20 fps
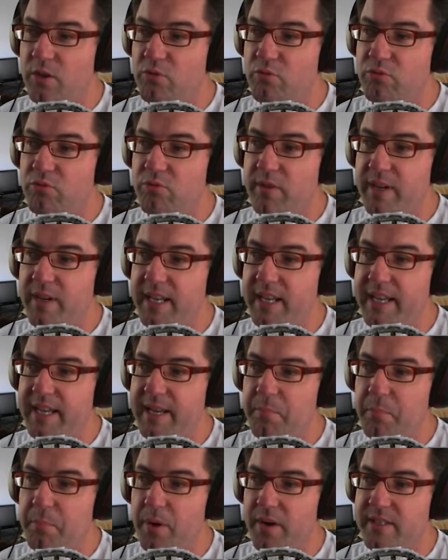really
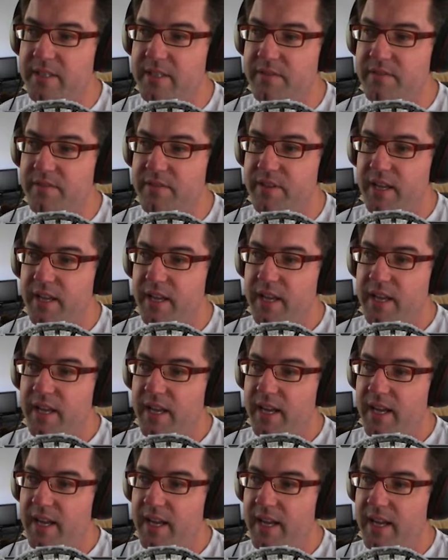impressive.
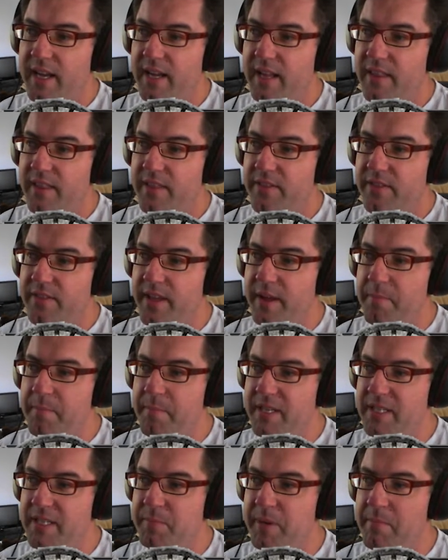They
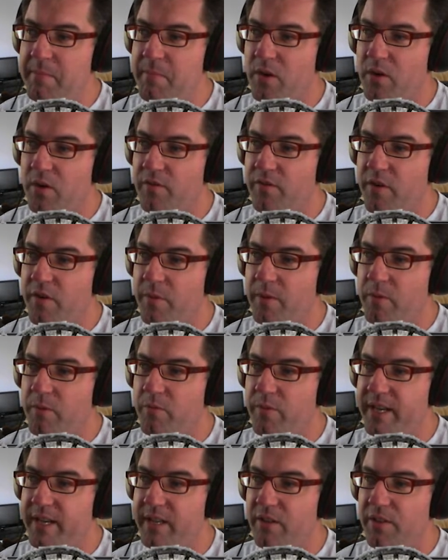must be modelled from a
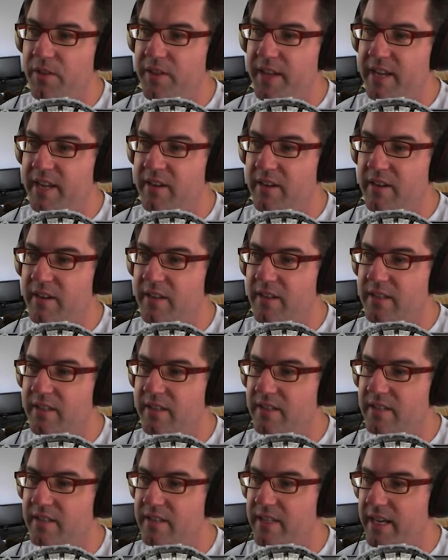real thing,
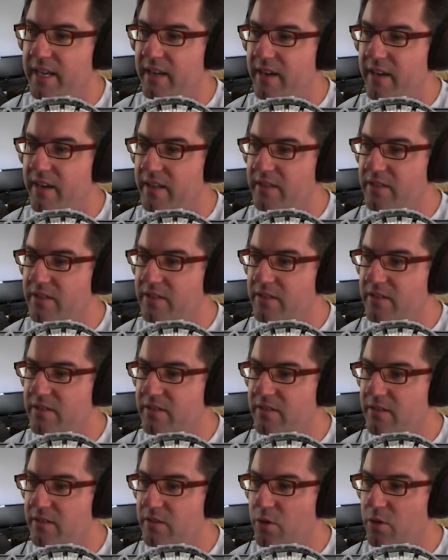I'd say. It just
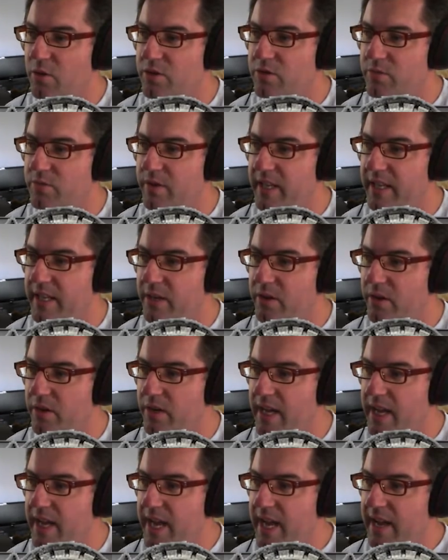looks really good.
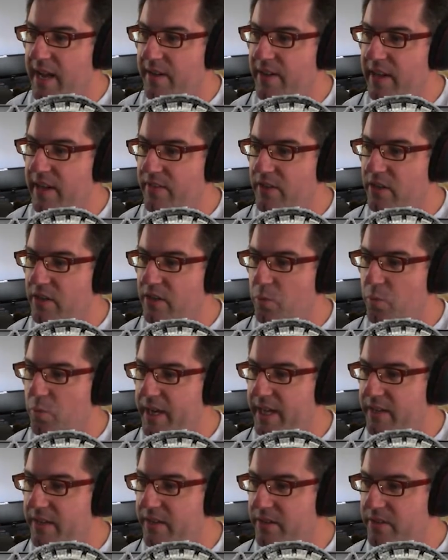If you have a look at the
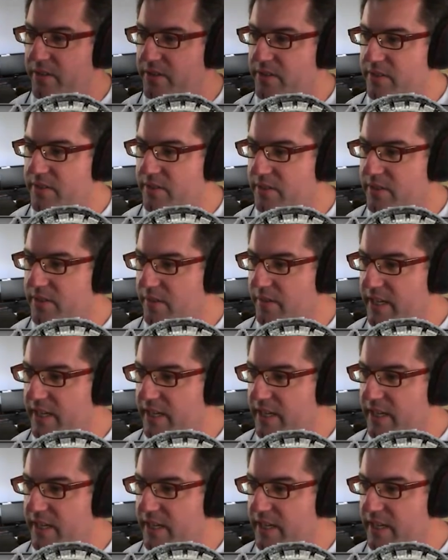wheels, they